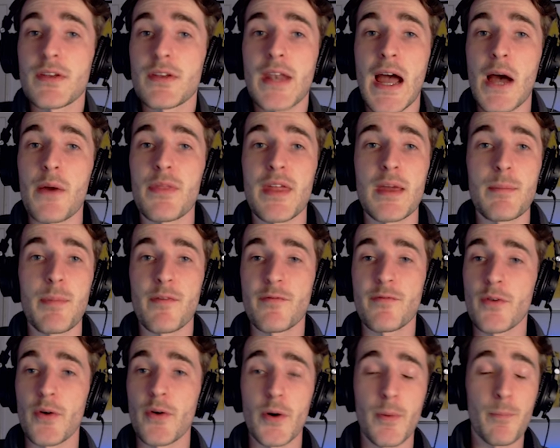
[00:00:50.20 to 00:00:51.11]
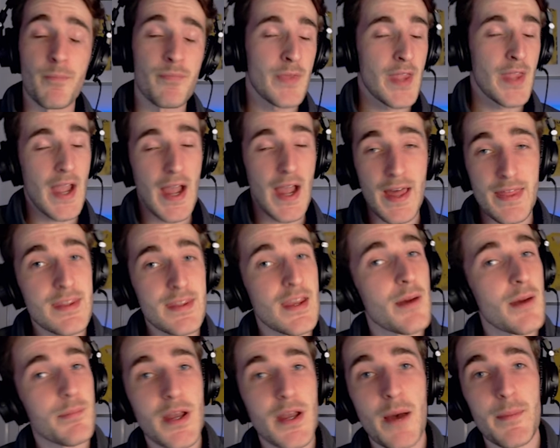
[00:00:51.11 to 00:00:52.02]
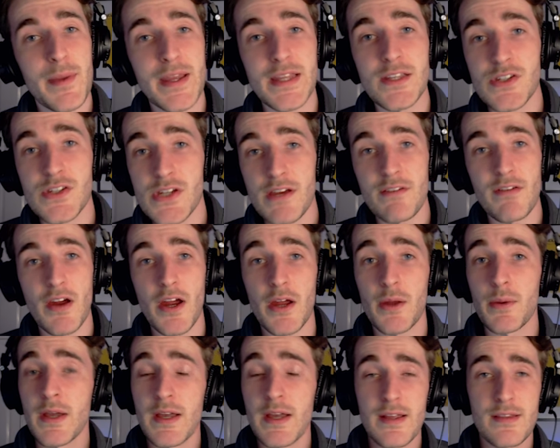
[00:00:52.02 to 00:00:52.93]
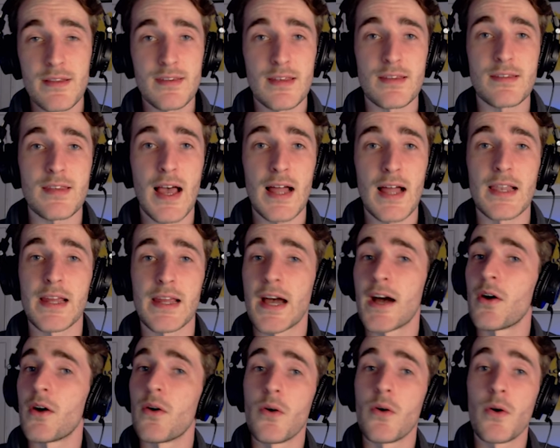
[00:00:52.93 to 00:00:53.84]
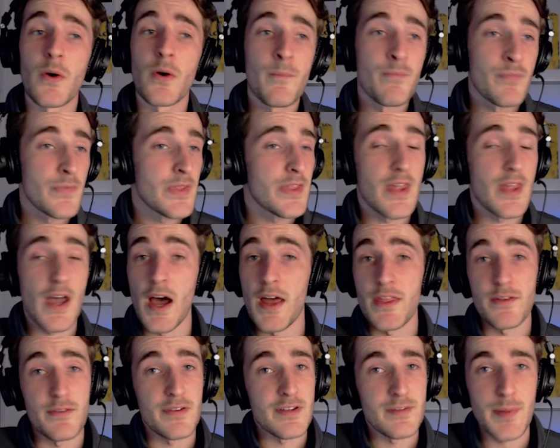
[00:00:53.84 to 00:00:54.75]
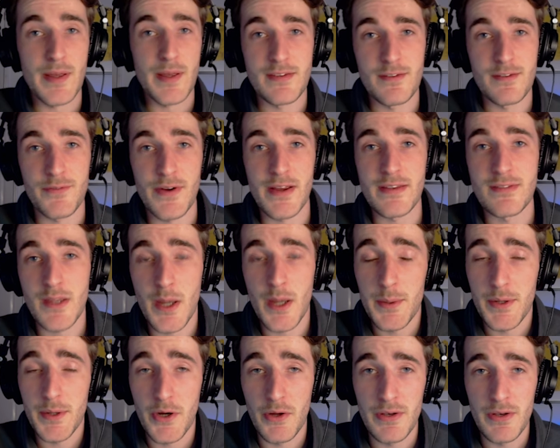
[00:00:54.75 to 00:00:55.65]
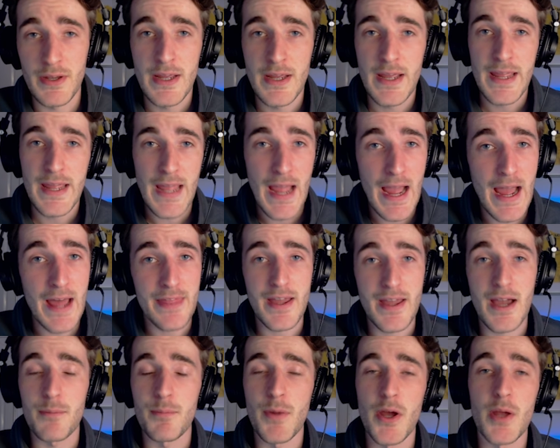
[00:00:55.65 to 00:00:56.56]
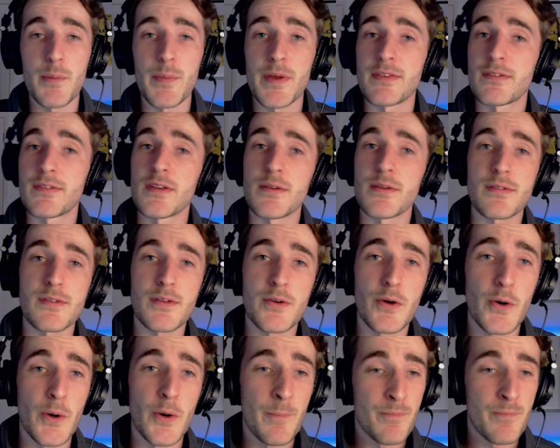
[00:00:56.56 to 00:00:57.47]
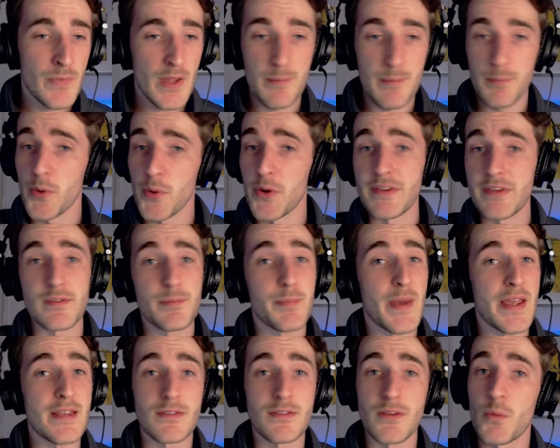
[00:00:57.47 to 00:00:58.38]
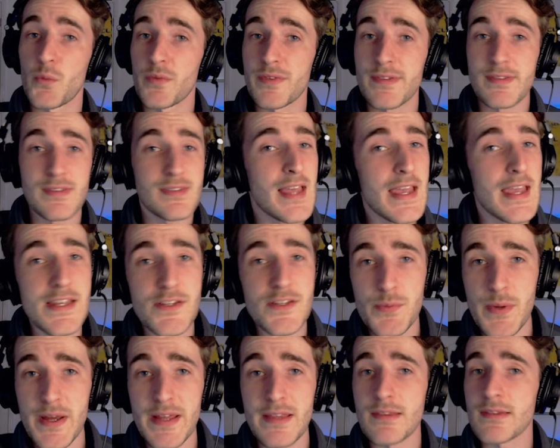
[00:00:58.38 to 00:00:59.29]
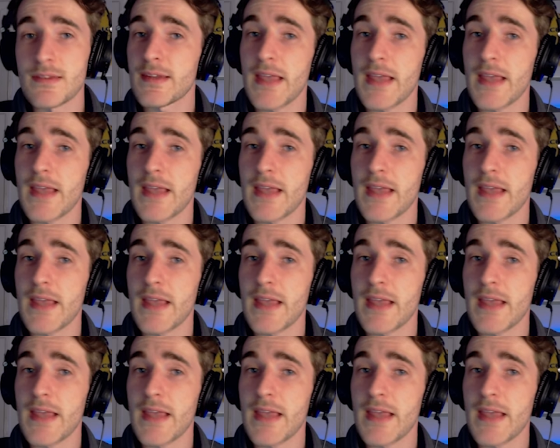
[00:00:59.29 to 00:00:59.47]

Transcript: on how they perform at the upcoming Giro d'Italia or the other respective race going on at that moment, you score points based on stage wins,